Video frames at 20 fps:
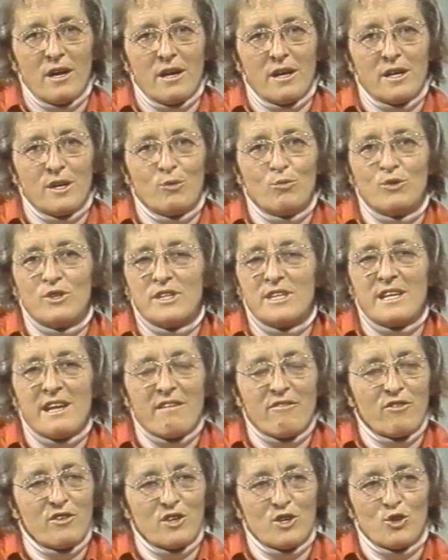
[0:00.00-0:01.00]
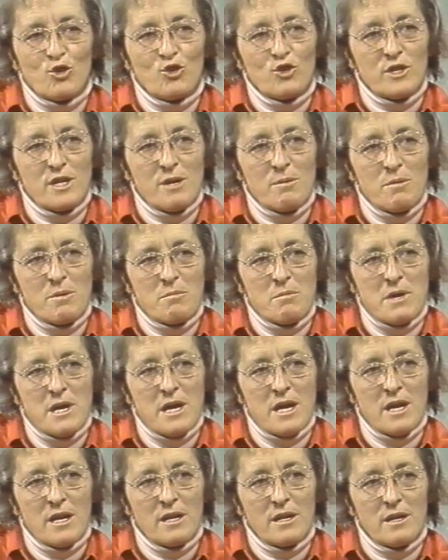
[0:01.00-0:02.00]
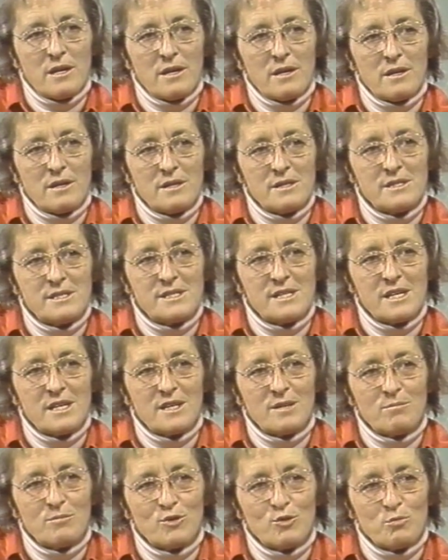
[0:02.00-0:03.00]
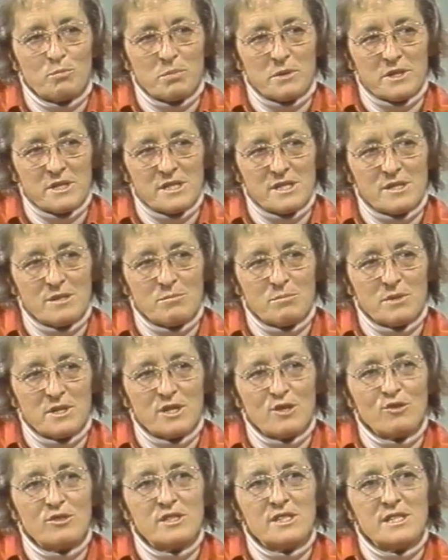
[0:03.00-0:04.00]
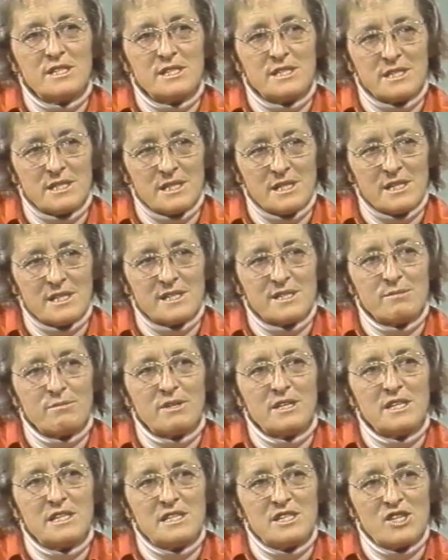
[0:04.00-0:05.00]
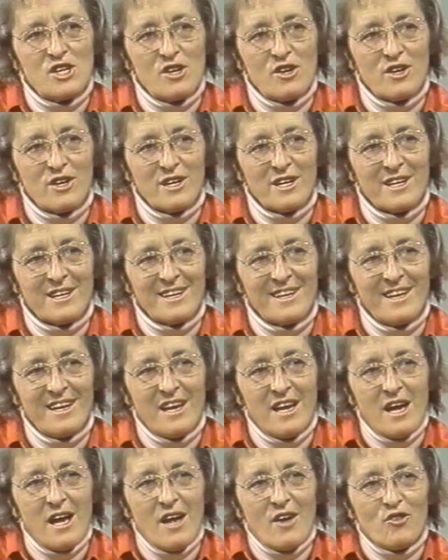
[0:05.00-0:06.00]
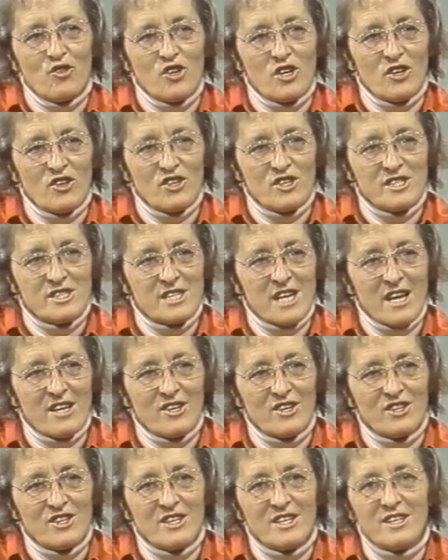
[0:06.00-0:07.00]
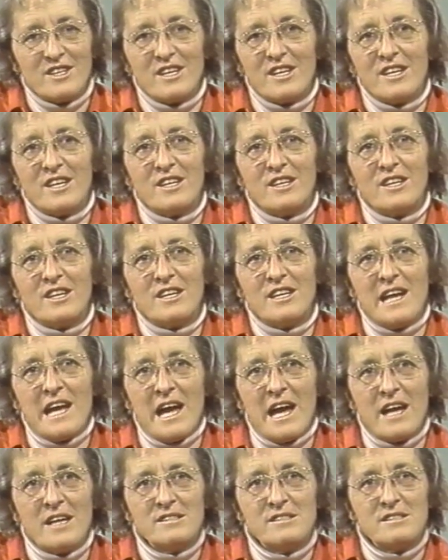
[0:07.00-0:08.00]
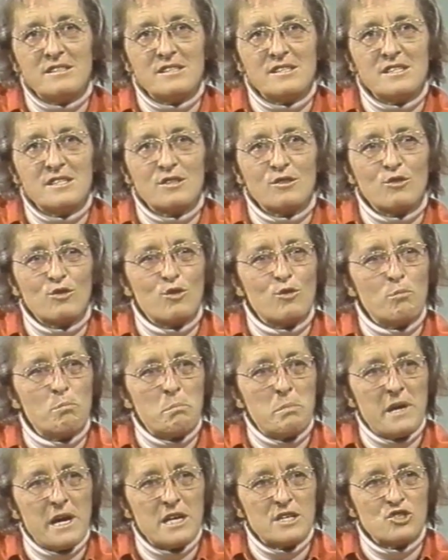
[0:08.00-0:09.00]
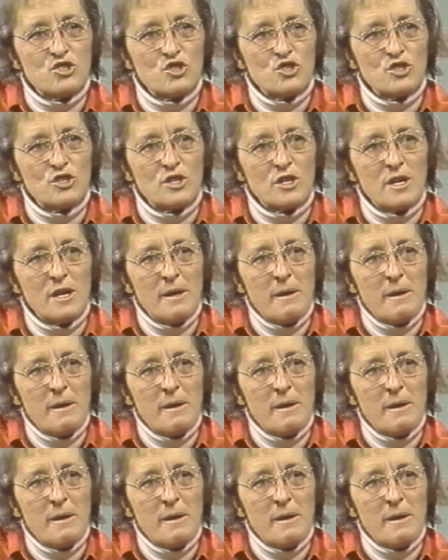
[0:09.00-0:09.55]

you would never condemn a man and send him to prison because he steals when he's hungry. Do you understand that it enhances your compassion